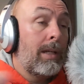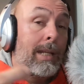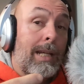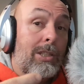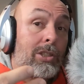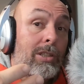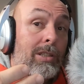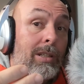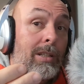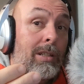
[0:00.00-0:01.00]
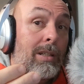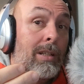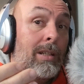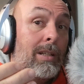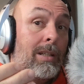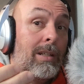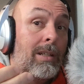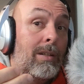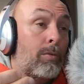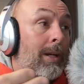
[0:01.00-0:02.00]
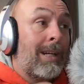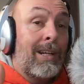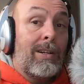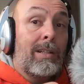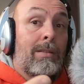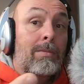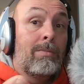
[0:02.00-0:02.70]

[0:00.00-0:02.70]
and that's just a red herring,